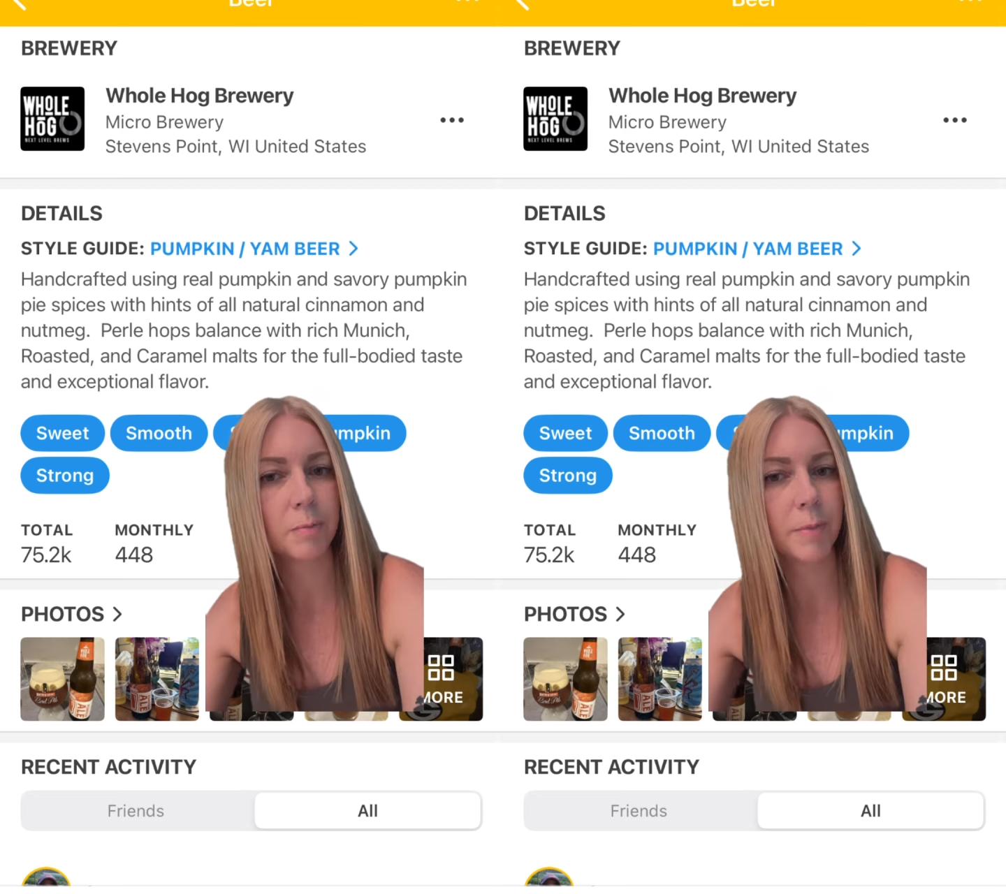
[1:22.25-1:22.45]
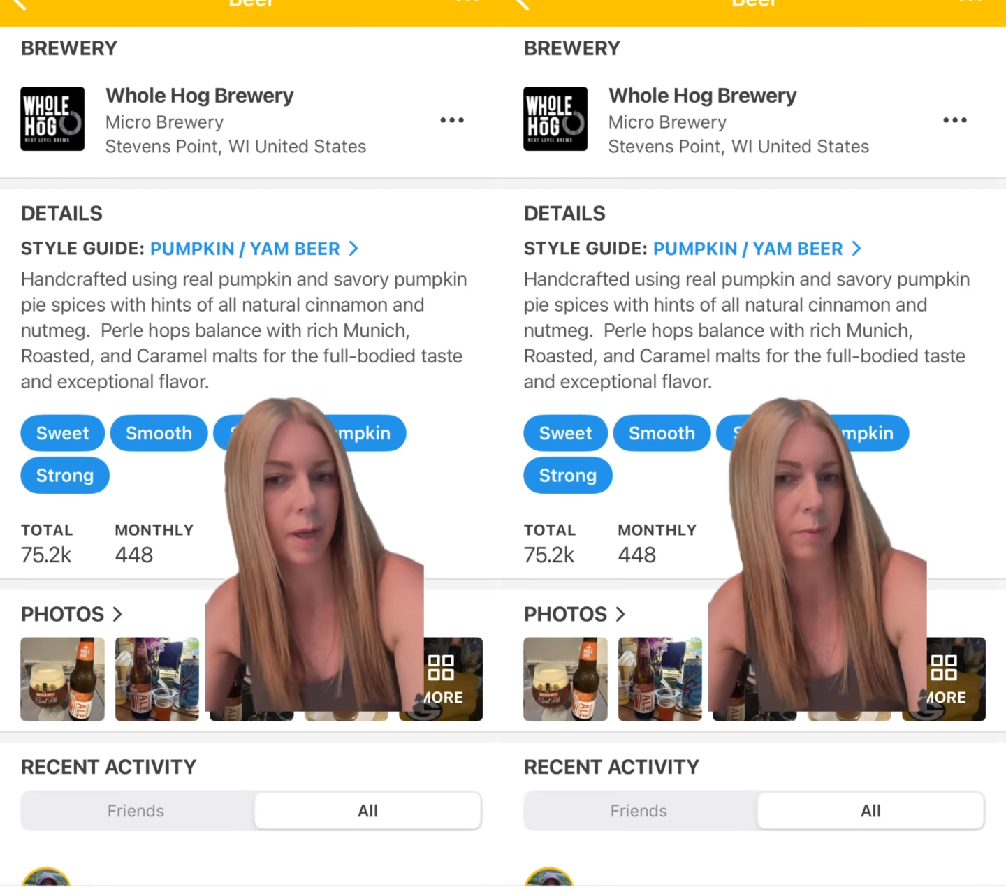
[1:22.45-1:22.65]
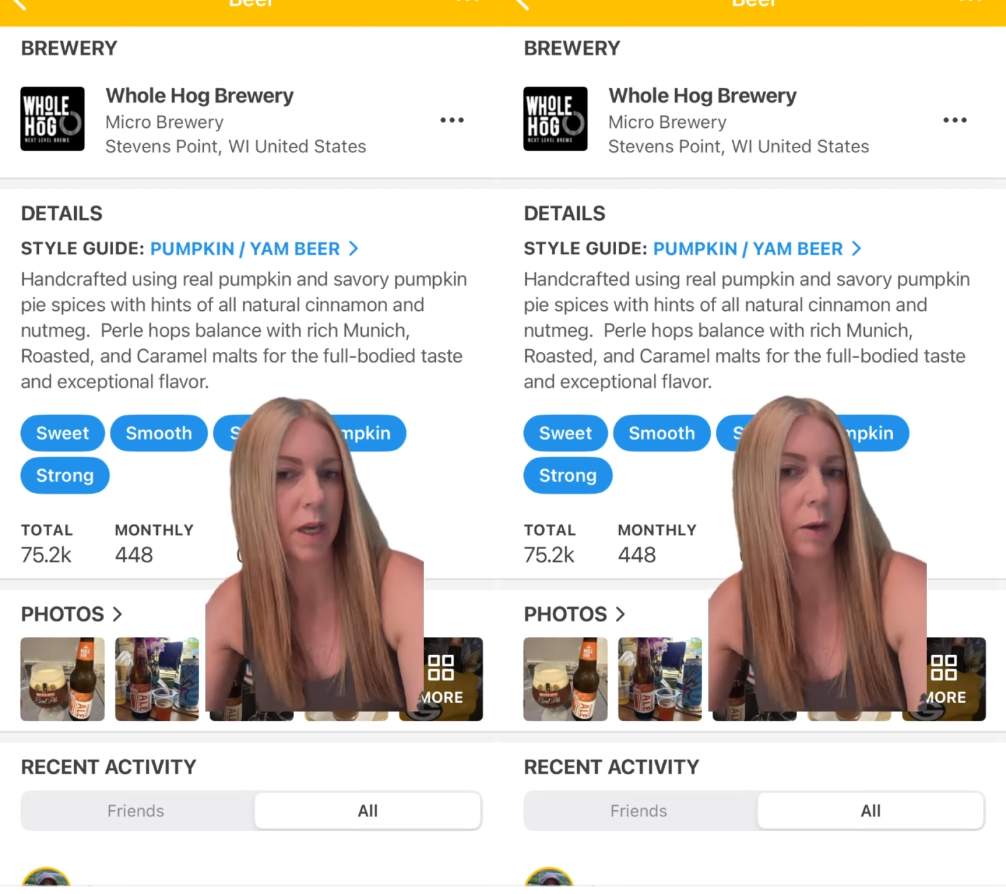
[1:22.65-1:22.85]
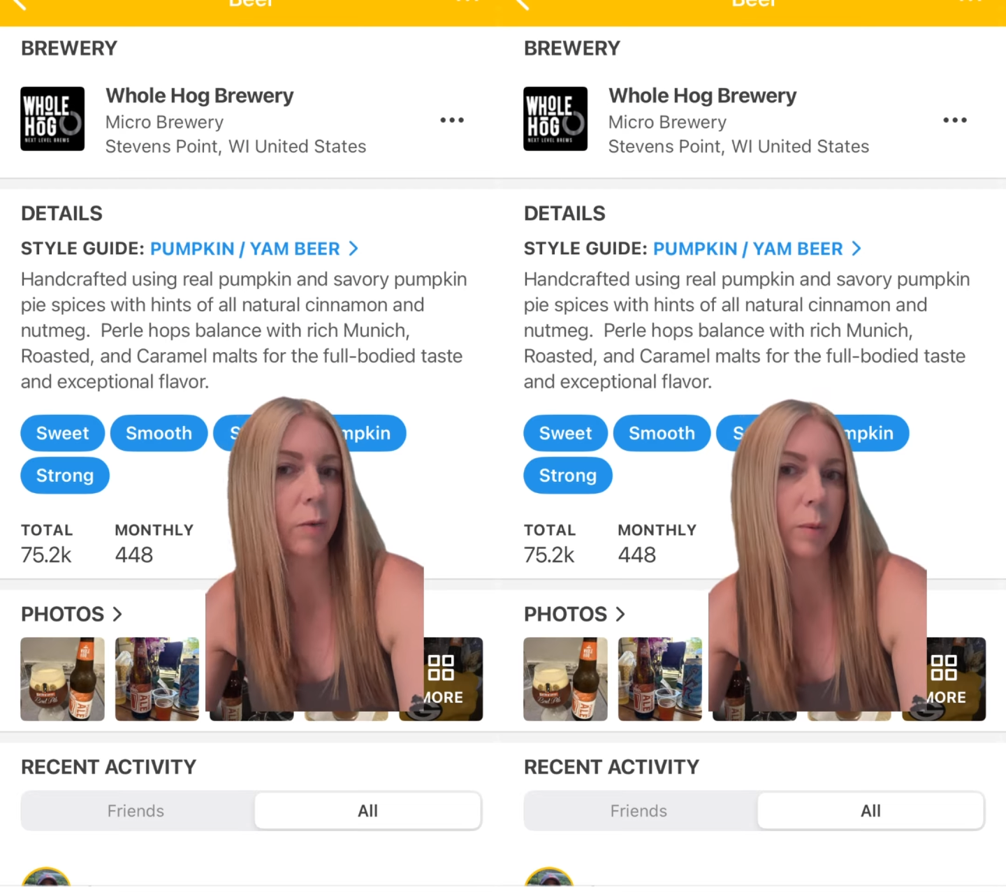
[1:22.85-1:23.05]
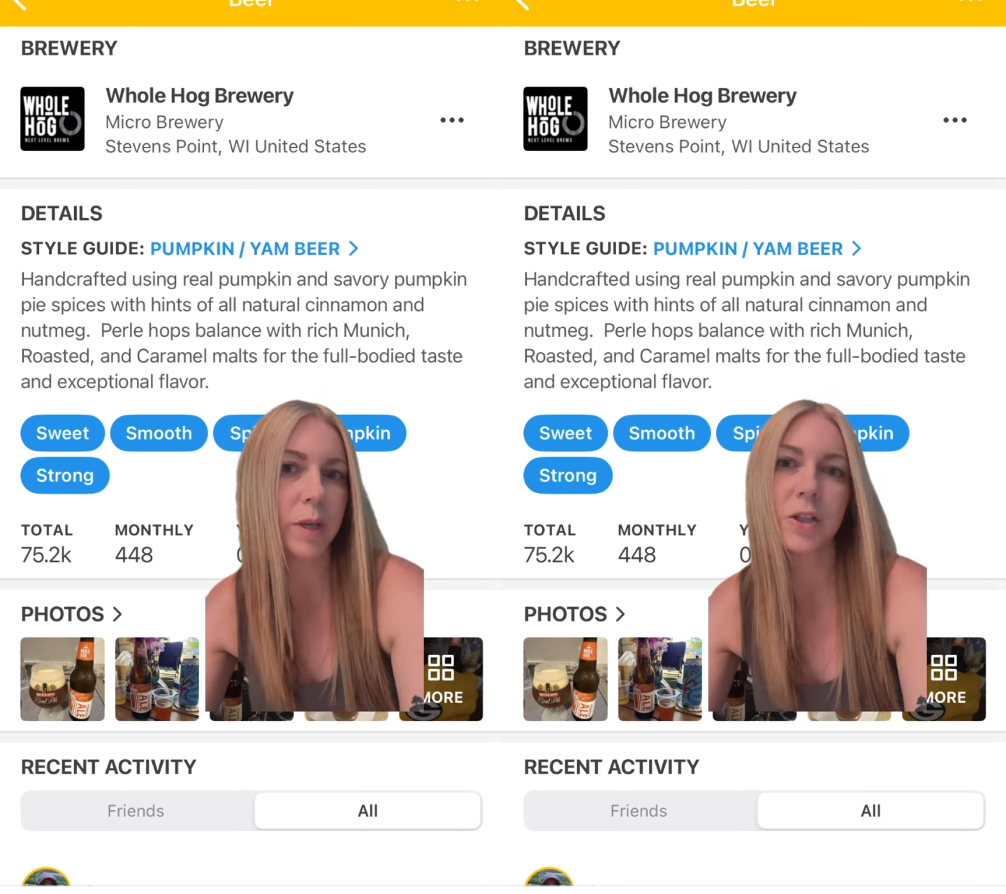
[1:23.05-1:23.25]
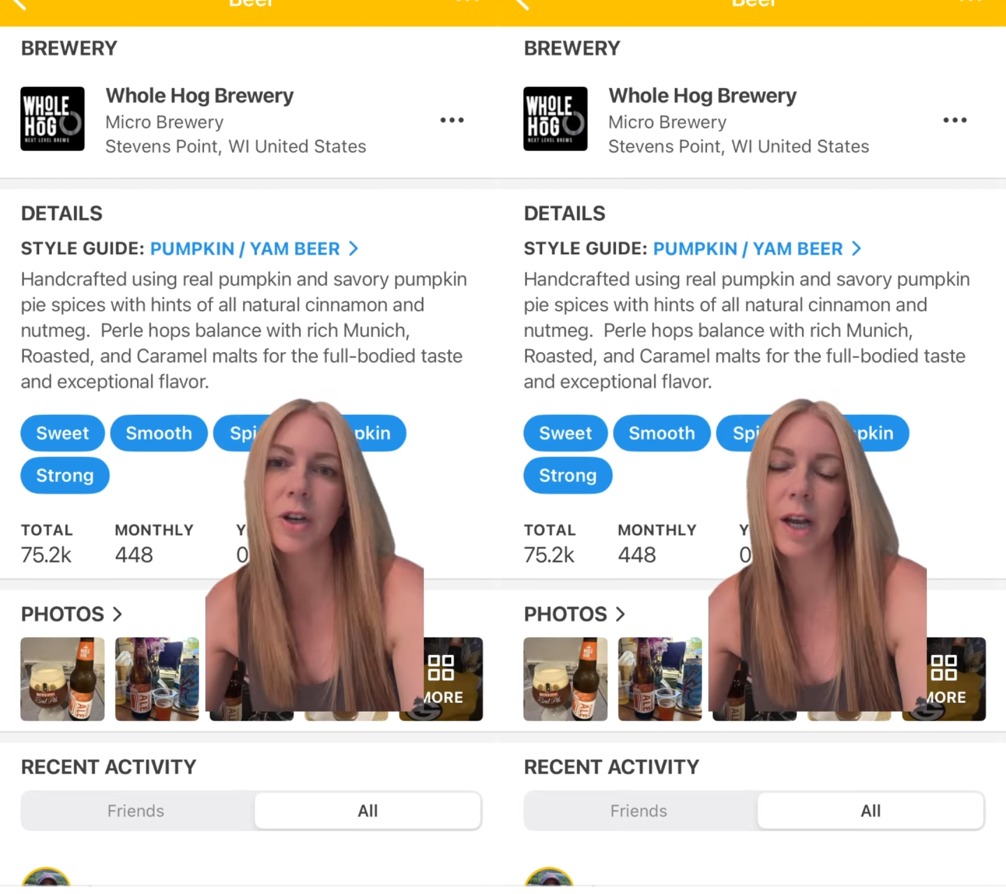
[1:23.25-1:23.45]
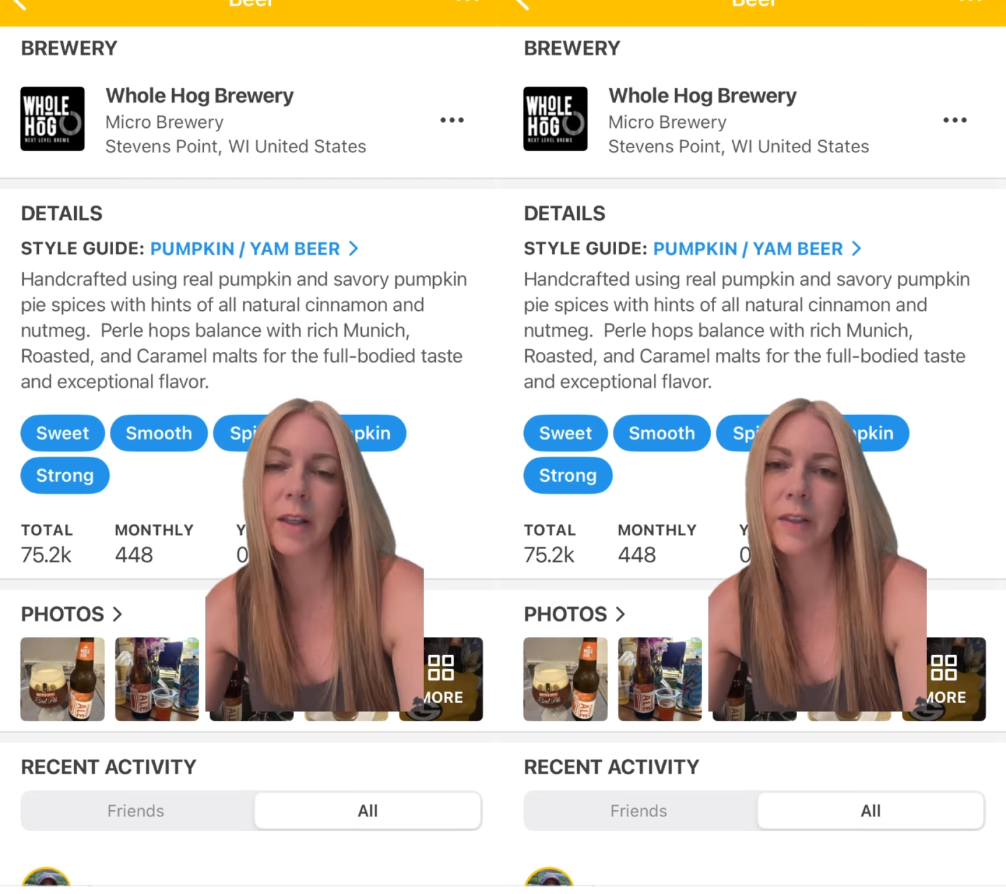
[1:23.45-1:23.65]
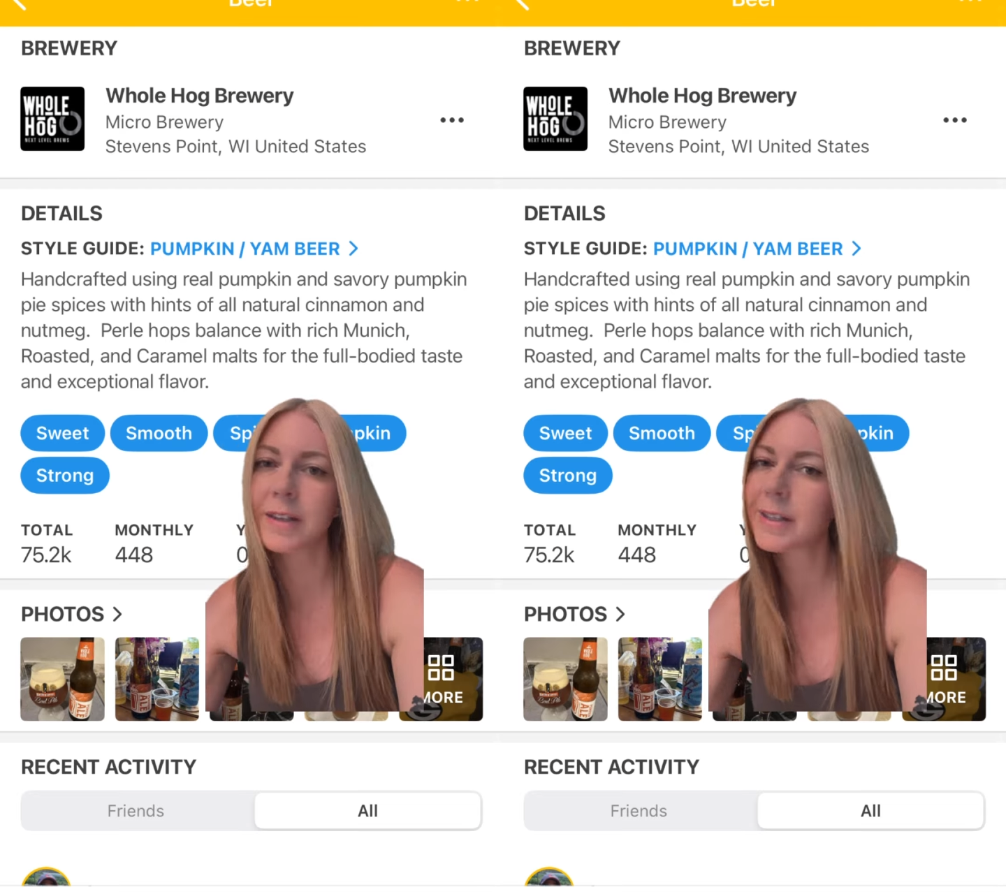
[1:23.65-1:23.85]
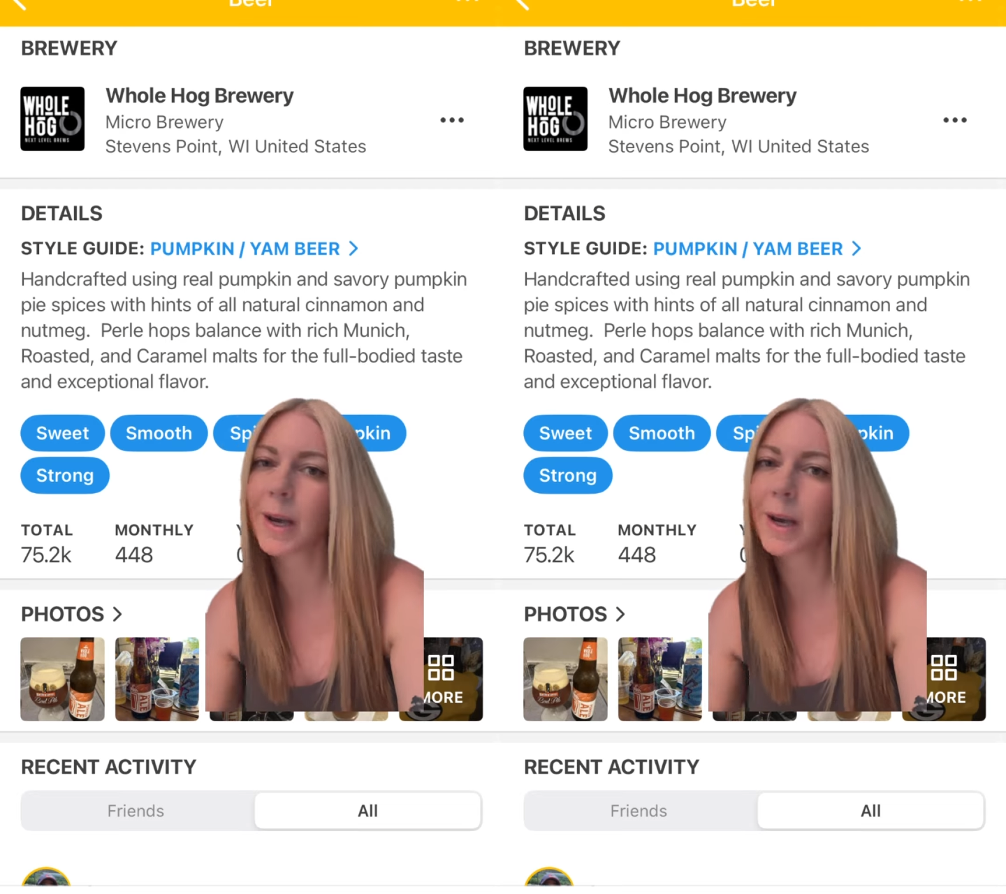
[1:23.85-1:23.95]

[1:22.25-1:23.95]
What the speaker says: Maybe I will be trying this.